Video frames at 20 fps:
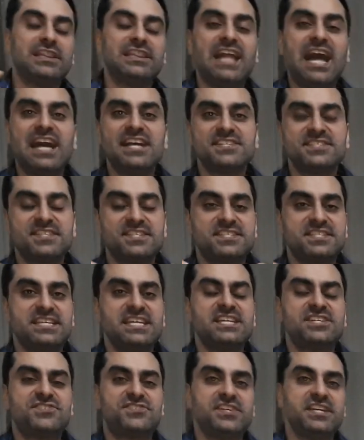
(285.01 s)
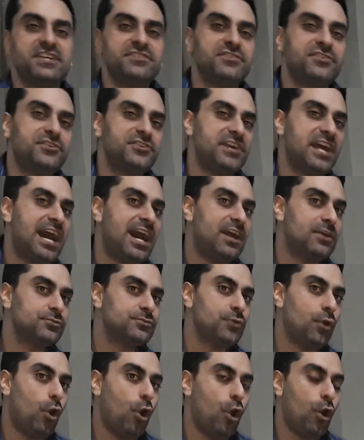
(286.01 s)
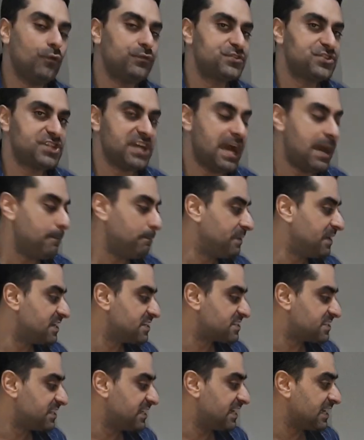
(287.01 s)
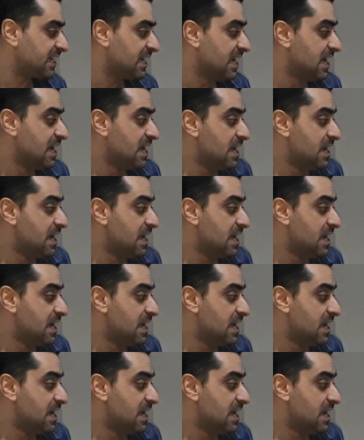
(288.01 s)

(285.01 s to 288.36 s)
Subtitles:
last 16 round of Champions League.